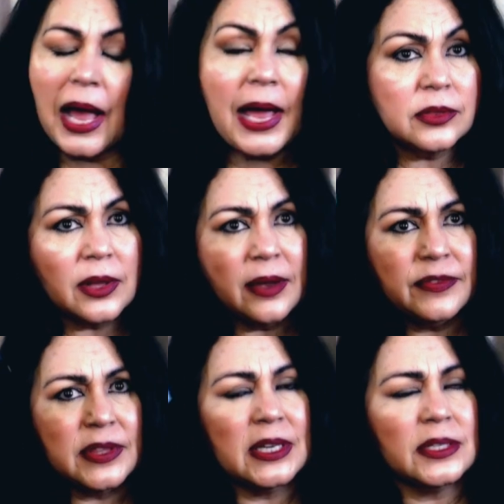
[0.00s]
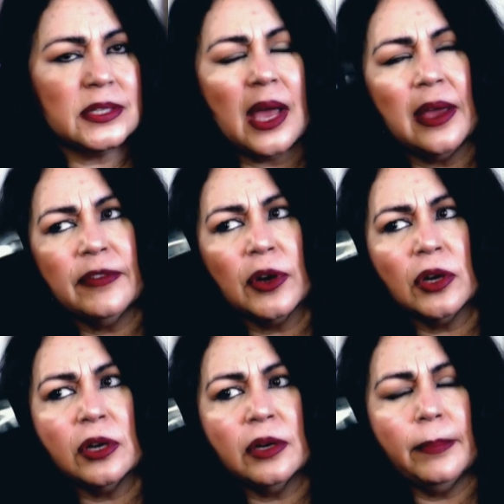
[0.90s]
I love this. I've
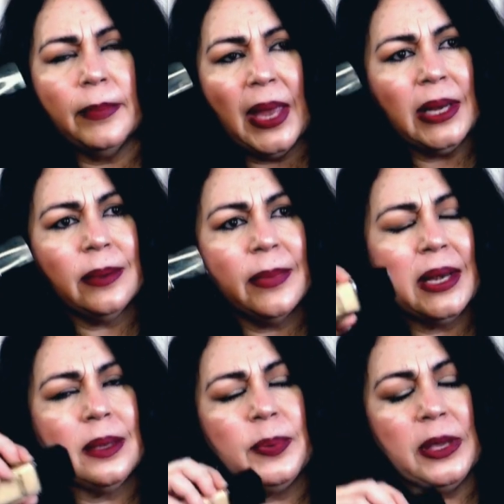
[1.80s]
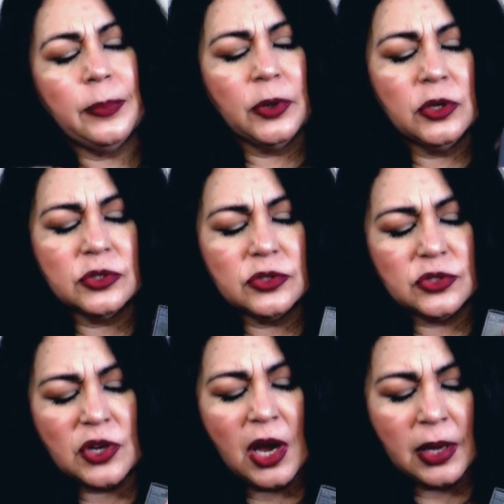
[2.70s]
heard many, many people
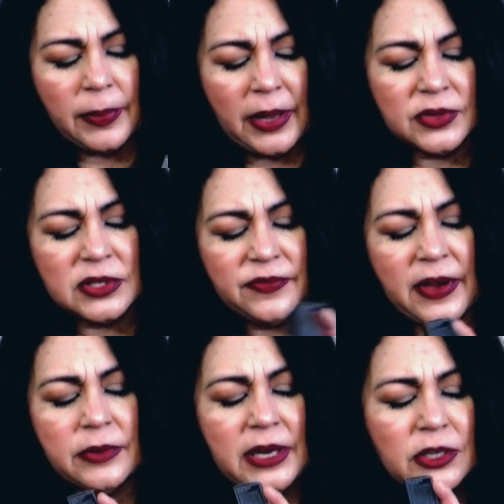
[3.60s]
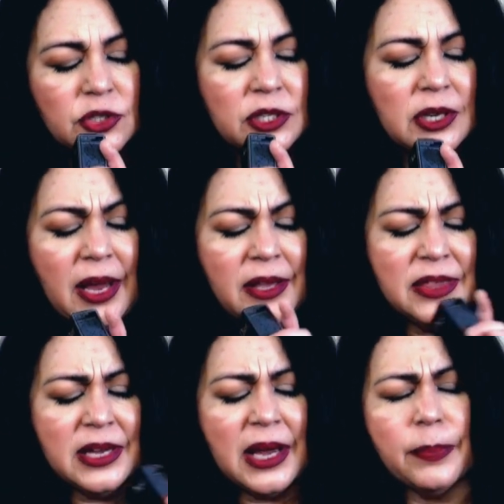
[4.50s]
talk about this foundation. I
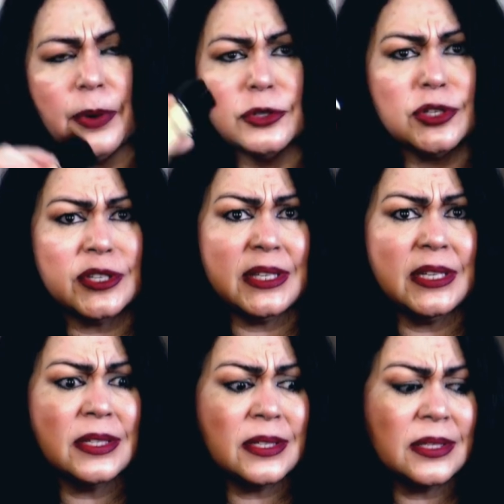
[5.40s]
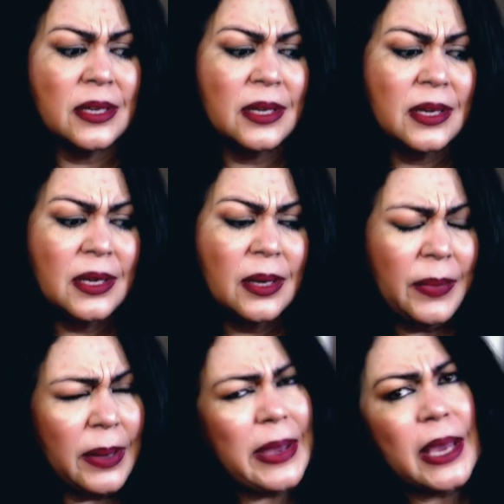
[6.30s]
think I purchased this.
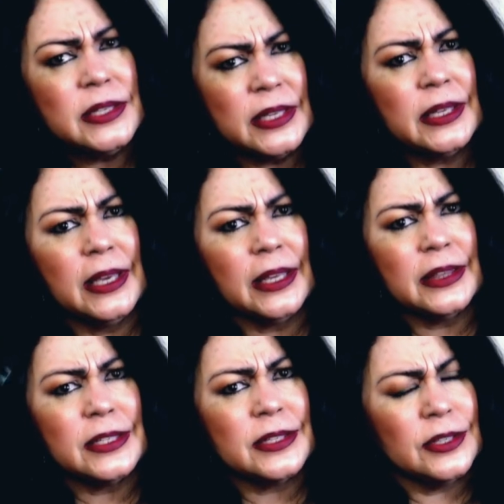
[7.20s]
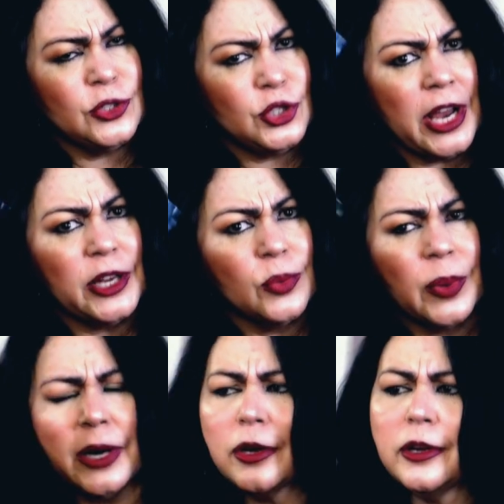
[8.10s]
Maybe I did get this in
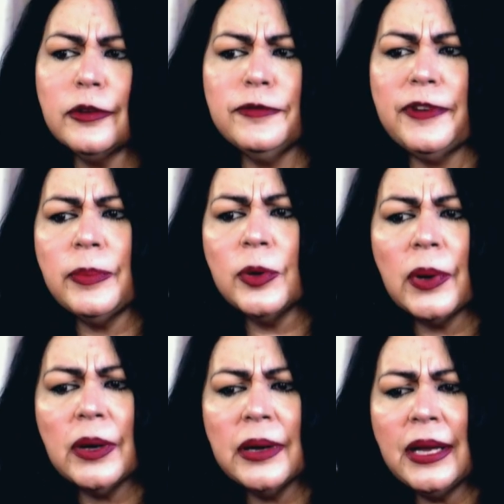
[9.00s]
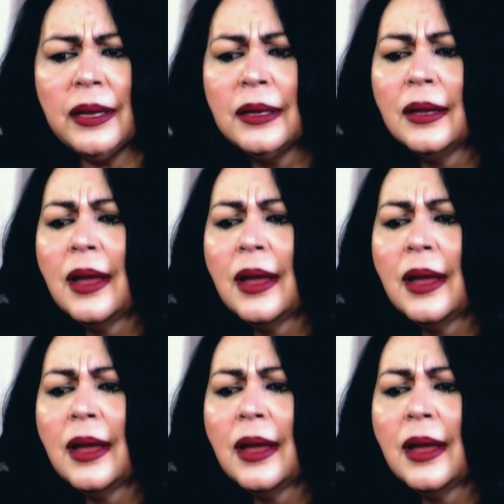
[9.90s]
January or February.